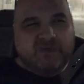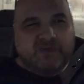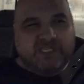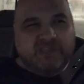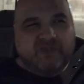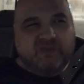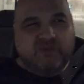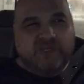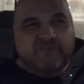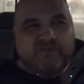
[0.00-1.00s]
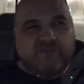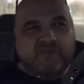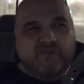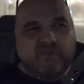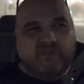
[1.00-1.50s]
I was like
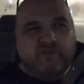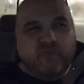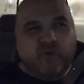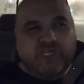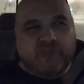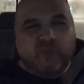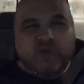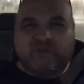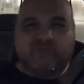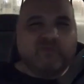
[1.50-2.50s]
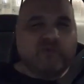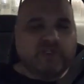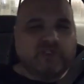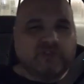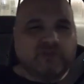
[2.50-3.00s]
341,
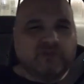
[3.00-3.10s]
342.